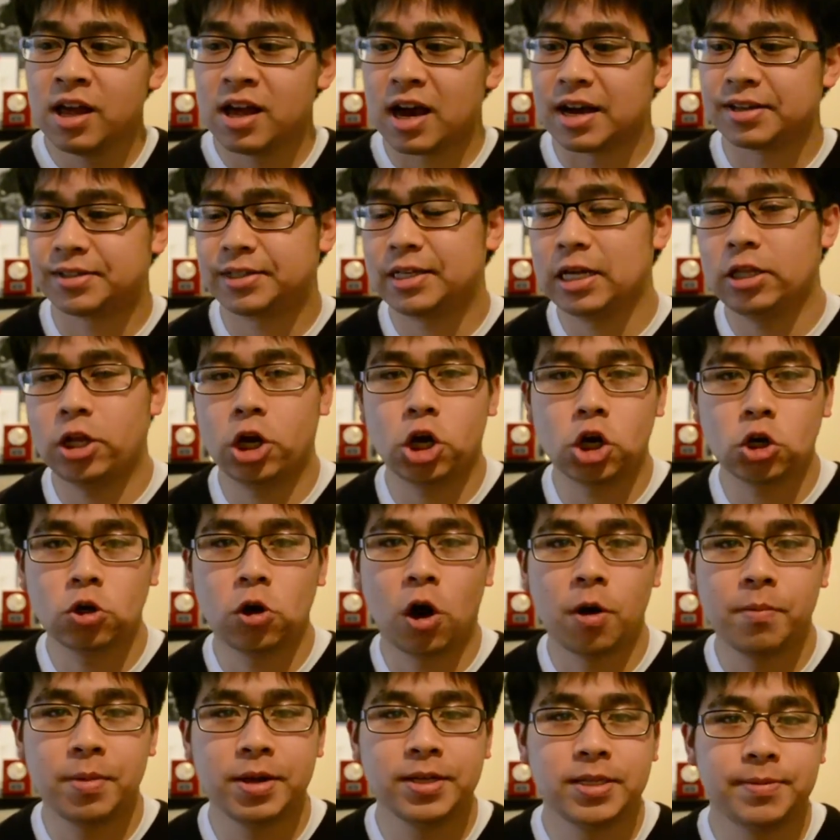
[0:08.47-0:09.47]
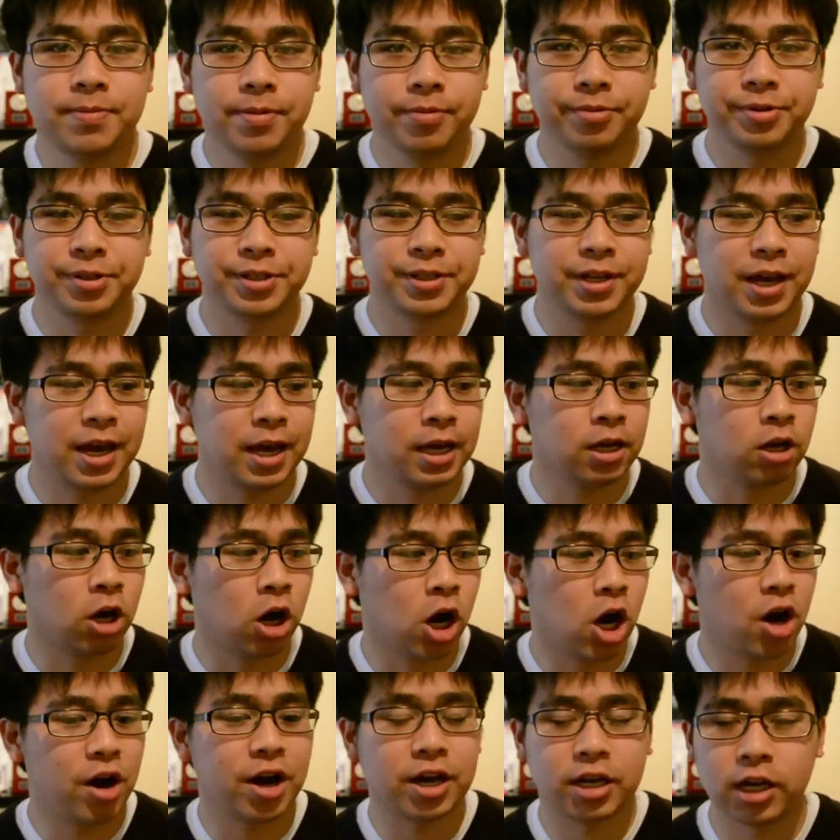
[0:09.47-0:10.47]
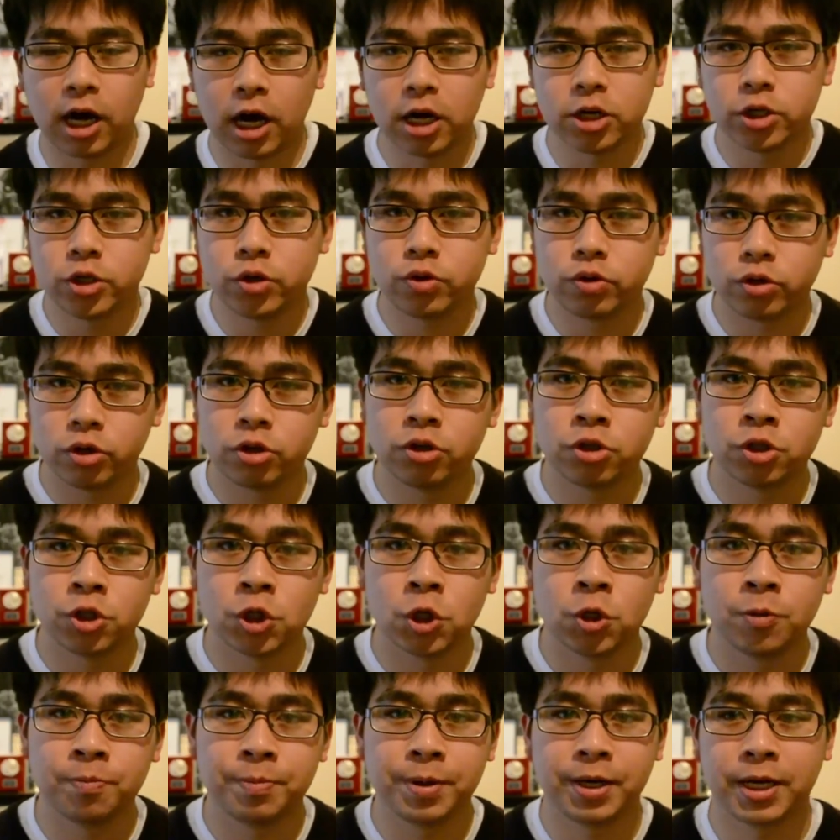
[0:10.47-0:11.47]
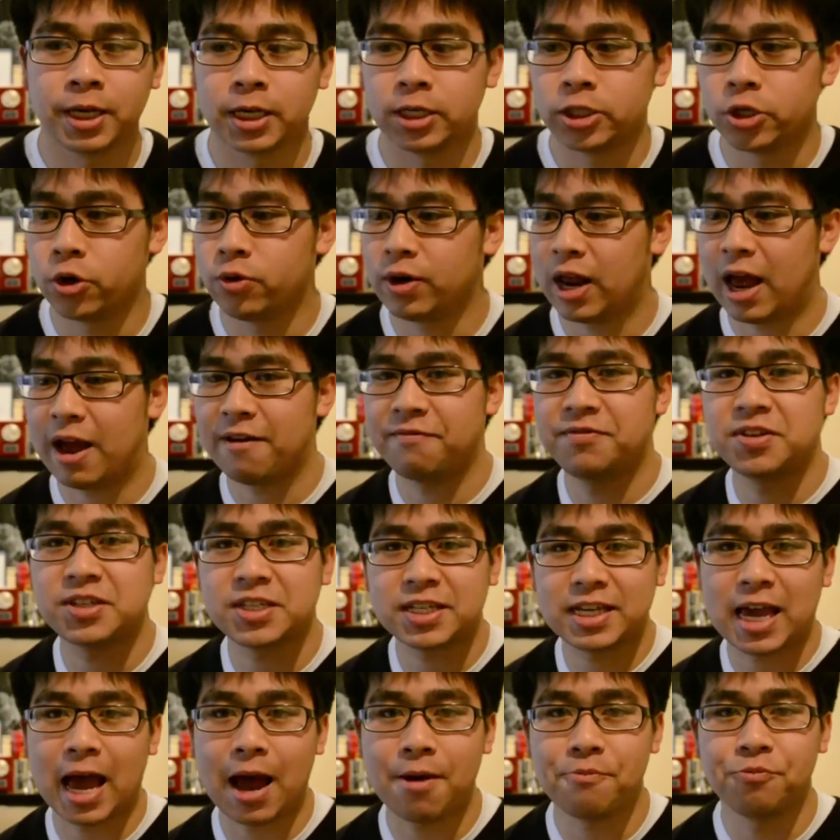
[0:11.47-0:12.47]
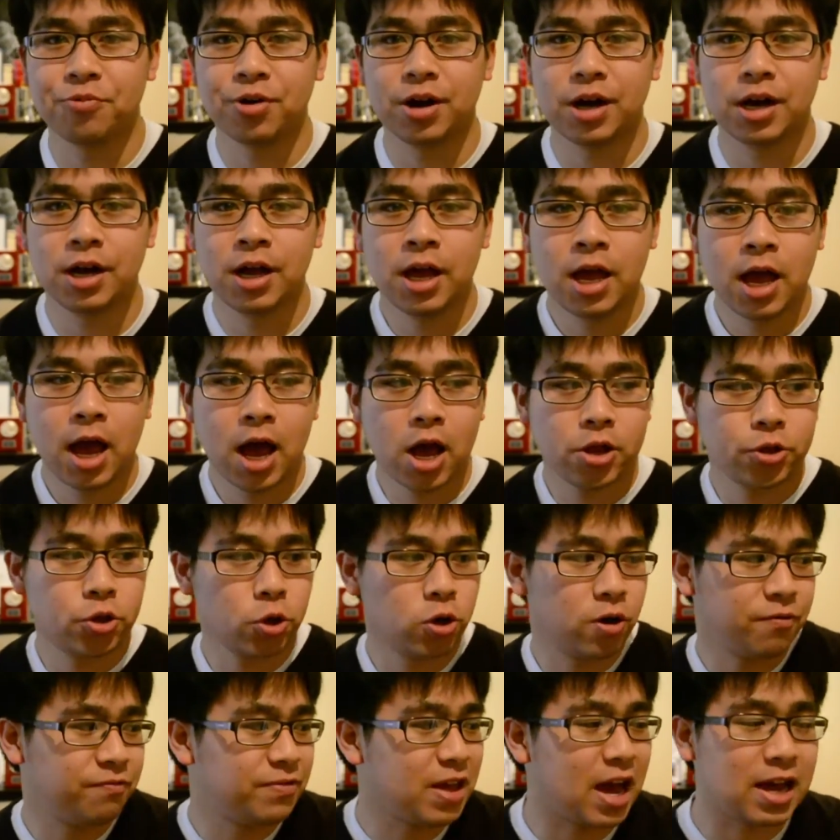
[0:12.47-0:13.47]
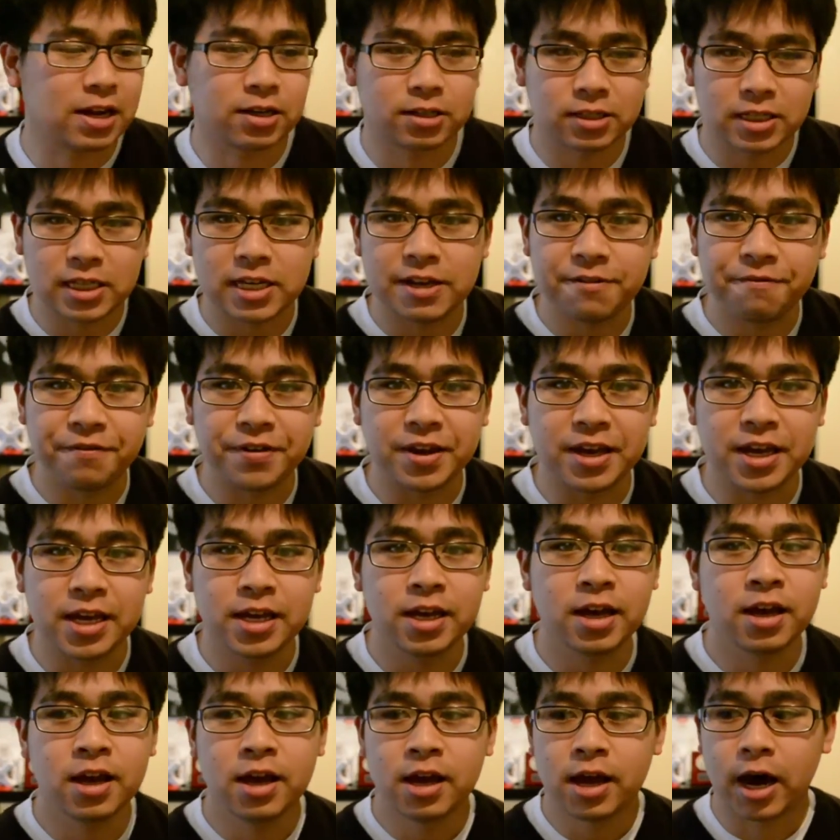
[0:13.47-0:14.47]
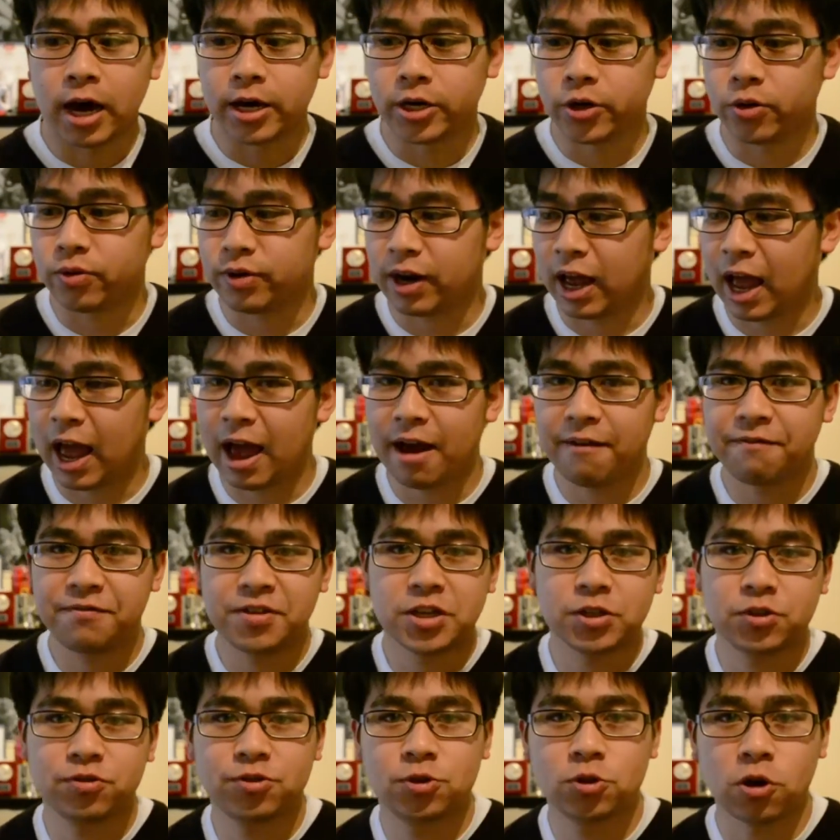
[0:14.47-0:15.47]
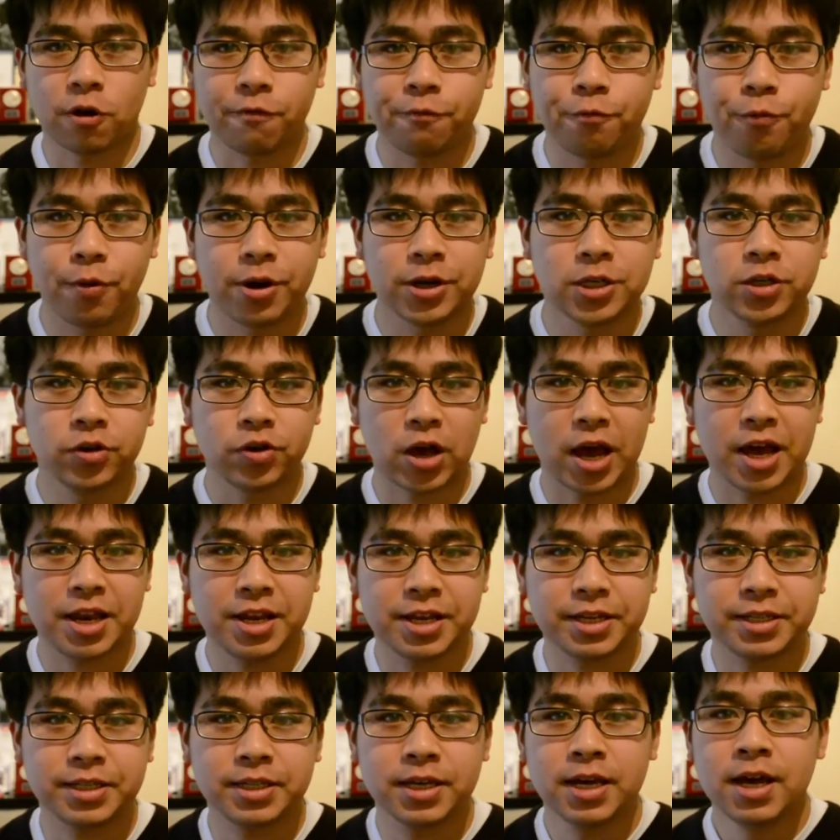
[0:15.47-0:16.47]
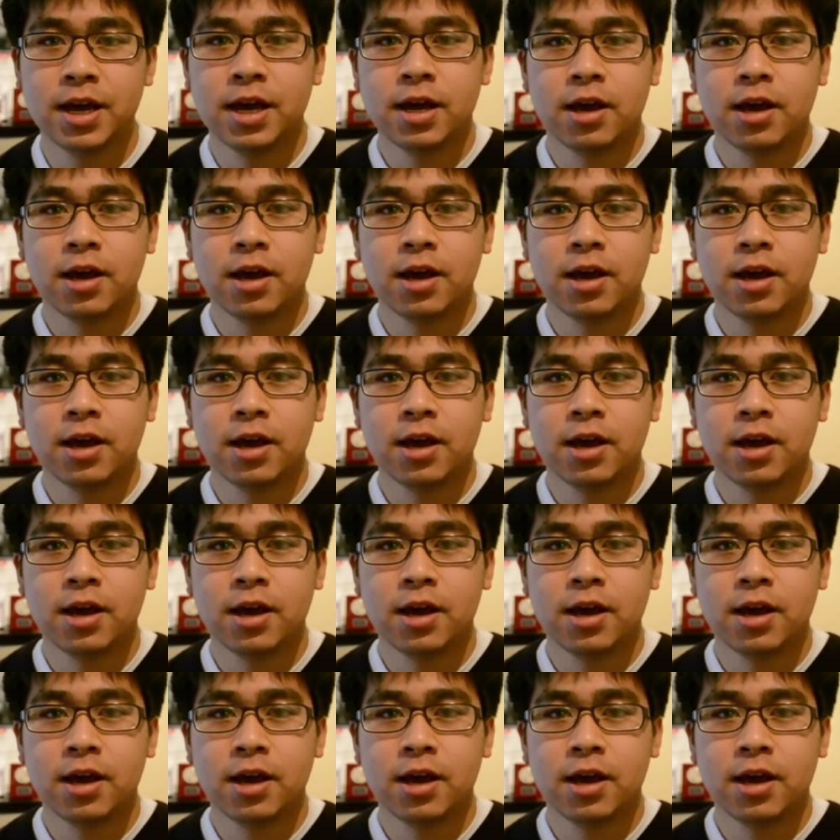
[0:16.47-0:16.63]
I see a lot of comments people saying, oh, I can't do YouTube because I don't have this camera, I don't have that TV, I don't have this software to edit.